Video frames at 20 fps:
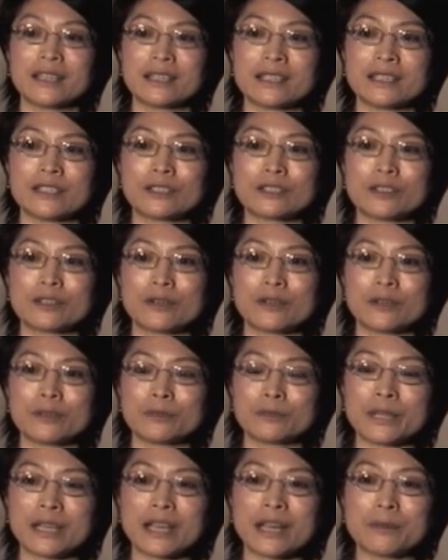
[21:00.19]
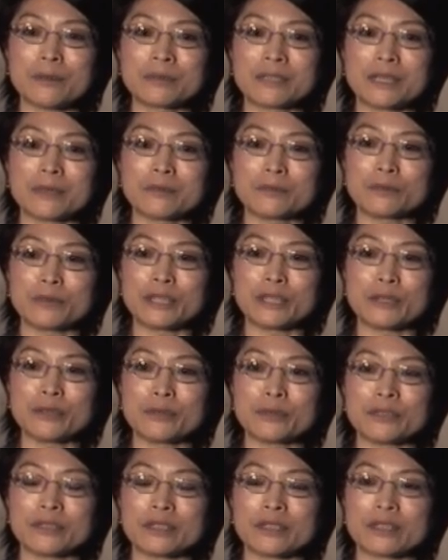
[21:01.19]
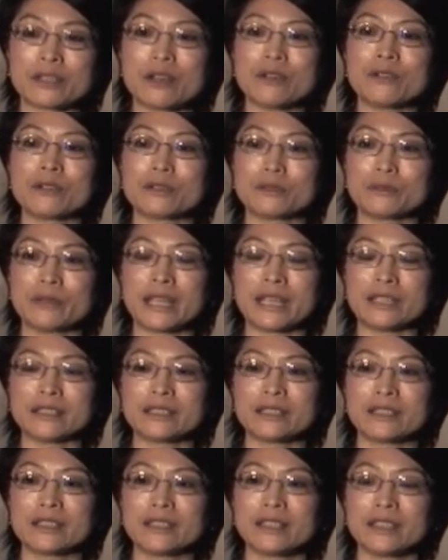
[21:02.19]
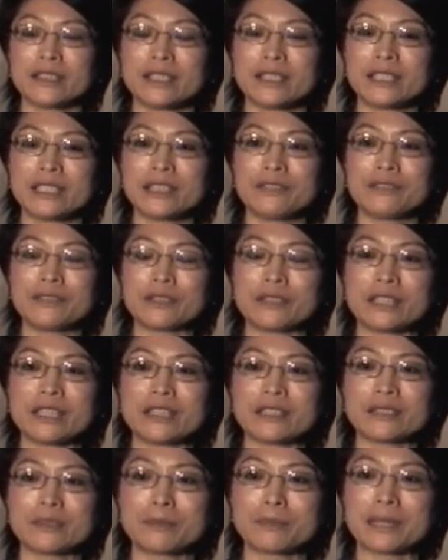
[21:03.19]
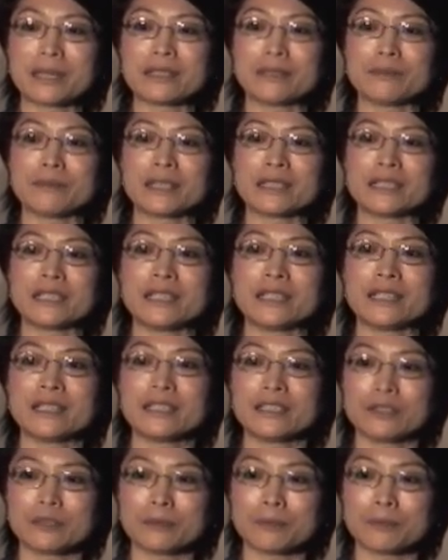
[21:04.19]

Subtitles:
so we help them reduce the Coke rate. If you need to spend the money to